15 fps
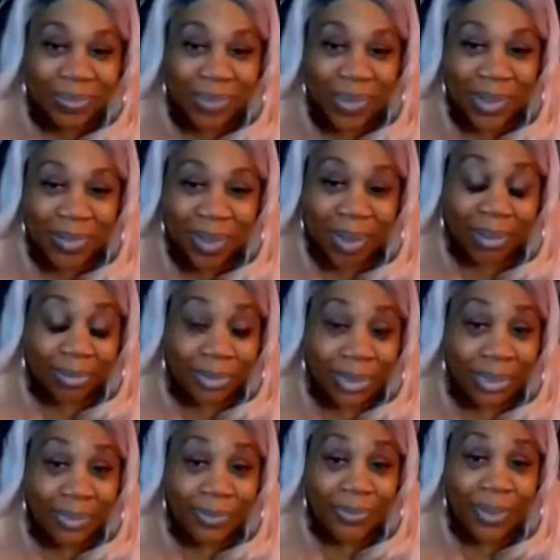Welcome to
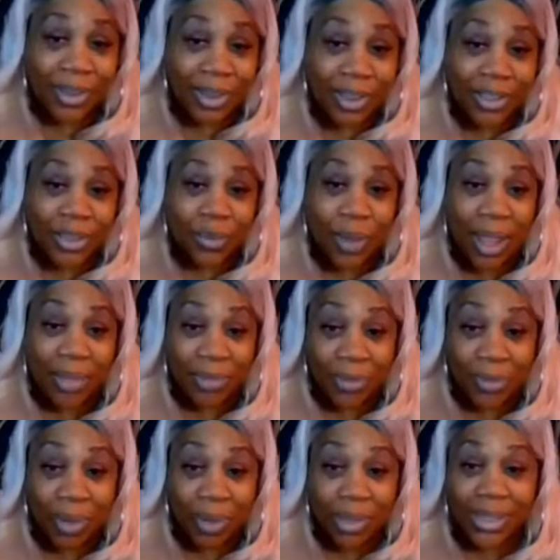the village where
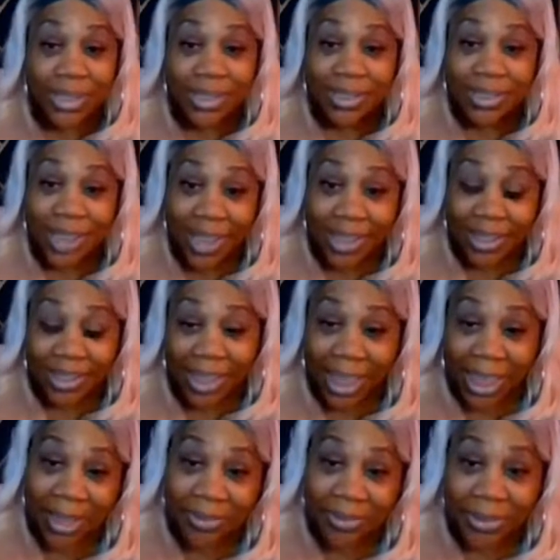everyone gets taken
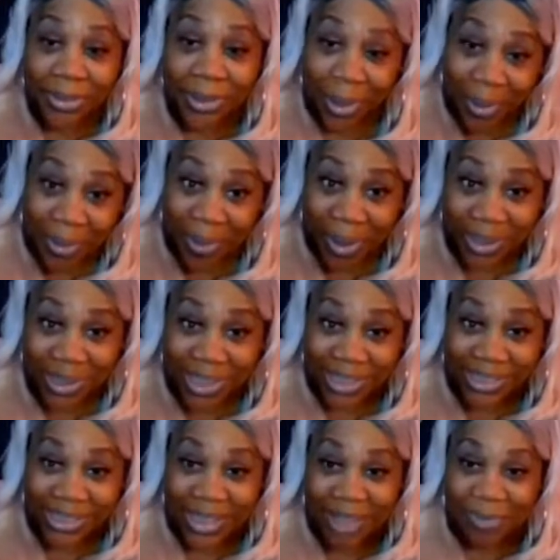care of and no one gets
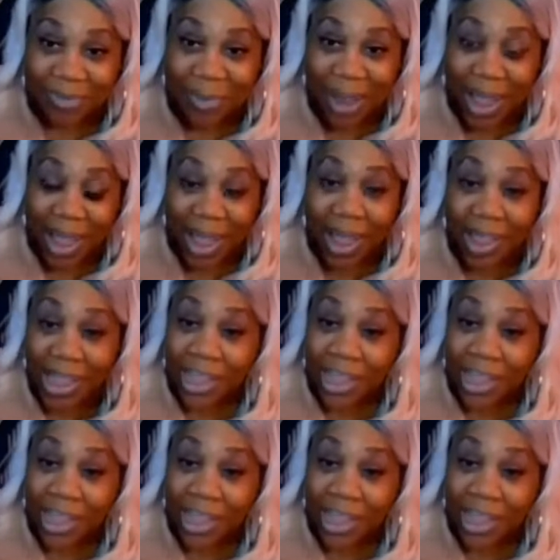left behind.